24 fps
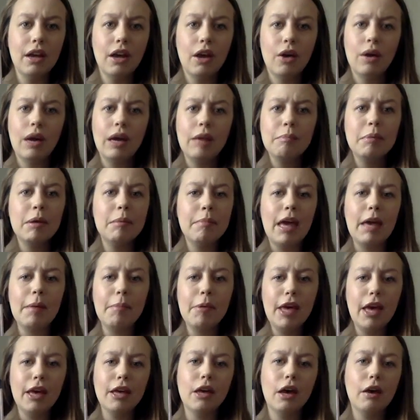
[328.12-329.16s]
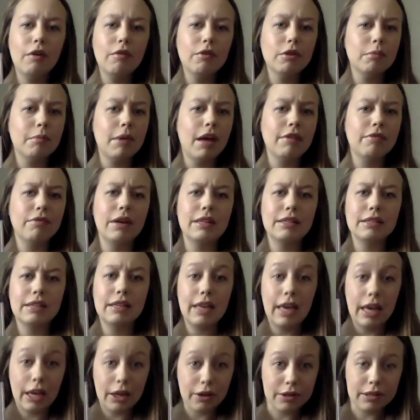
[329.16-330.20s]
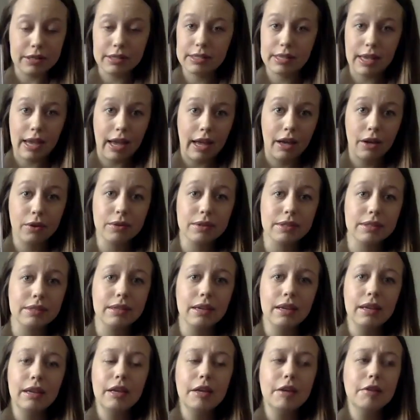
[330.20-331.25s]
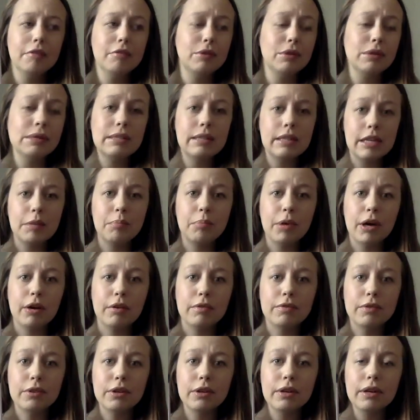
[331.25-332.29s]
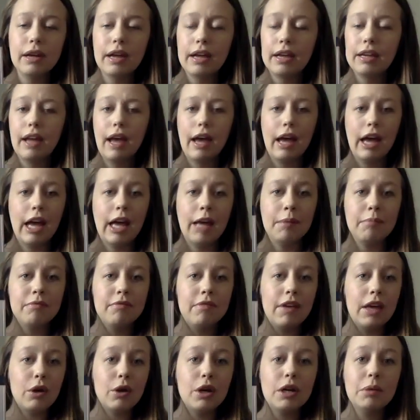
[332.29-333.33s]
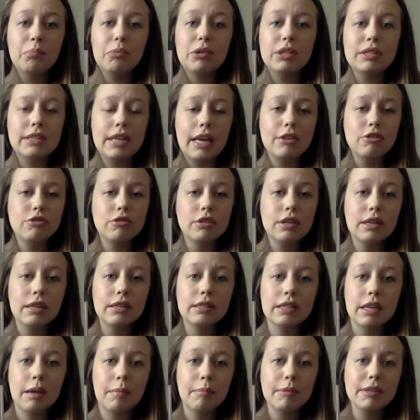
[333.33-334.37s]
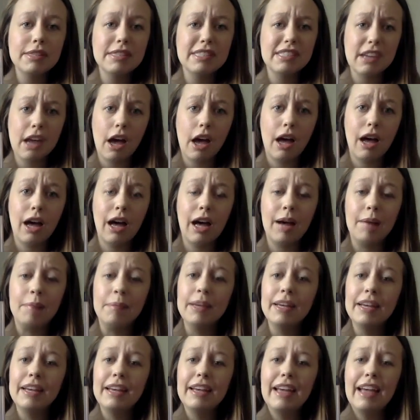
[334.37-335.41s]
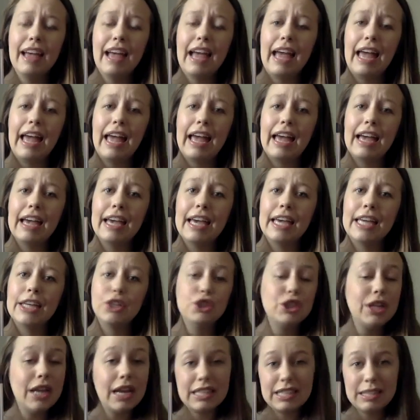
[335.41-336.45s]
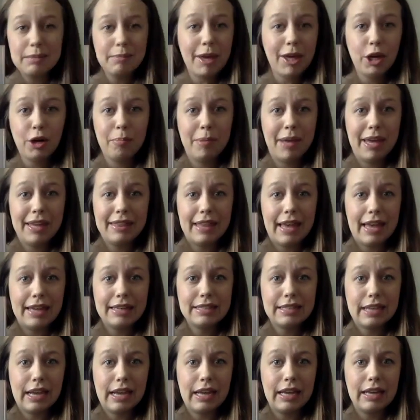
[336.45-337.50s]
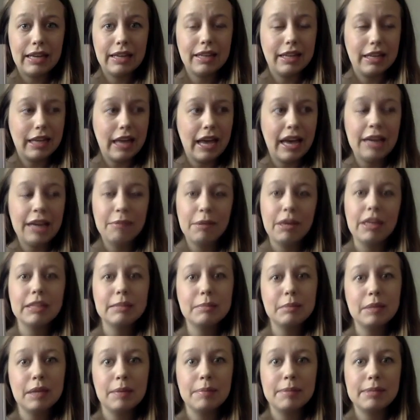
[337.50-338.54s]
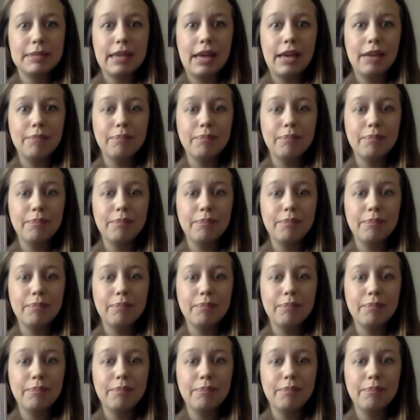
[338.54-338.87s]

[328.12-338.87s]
All right. But maybe I go over to my friend Kara's house for a sleepover and I'm very pretentious. I'm a snob and she hasn't made her bed that day. And it kind of makes me upset.